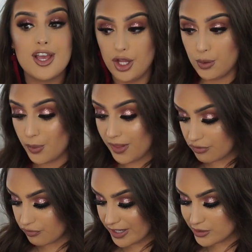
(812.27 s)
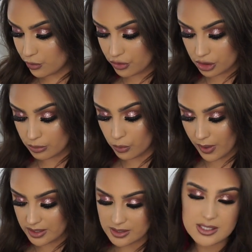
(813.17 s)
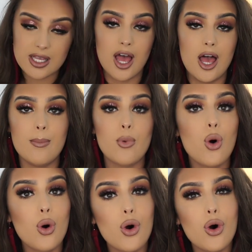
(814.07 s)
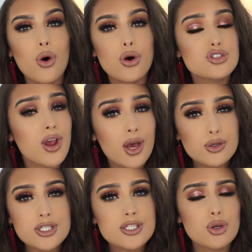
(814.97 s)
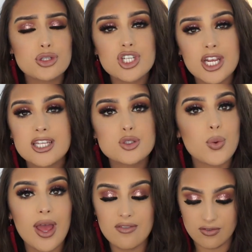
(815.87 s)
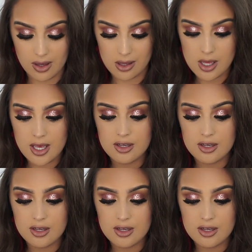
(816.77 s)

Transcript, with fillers: You could wear the red or the normal ones, um, or trousers or jeans, whatever.